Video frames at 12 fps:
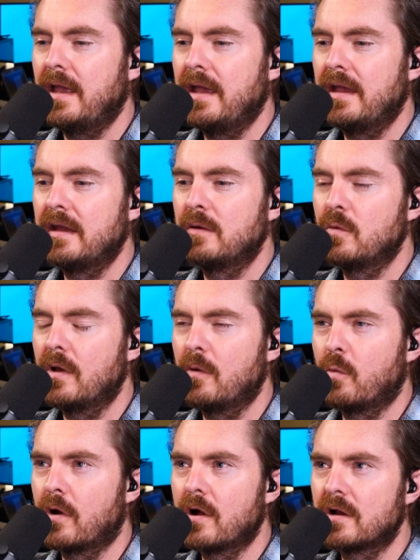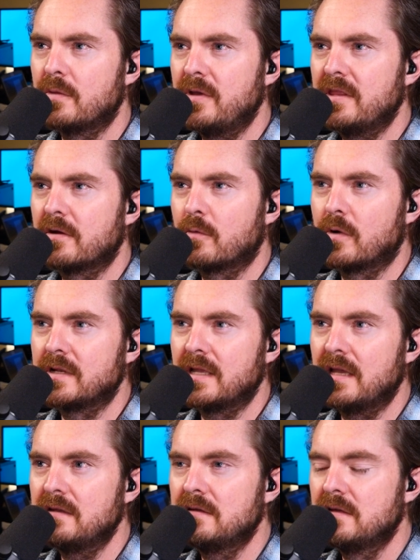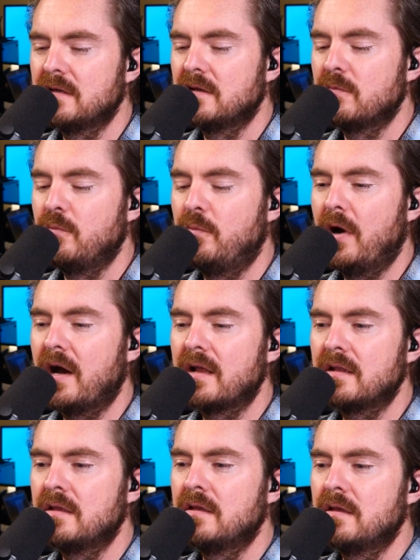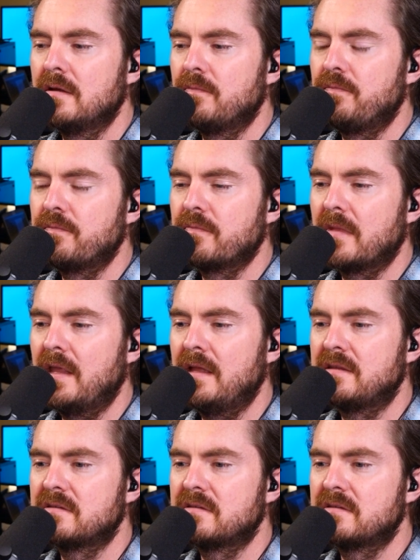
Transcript: And we're all going to be there one day, but it's,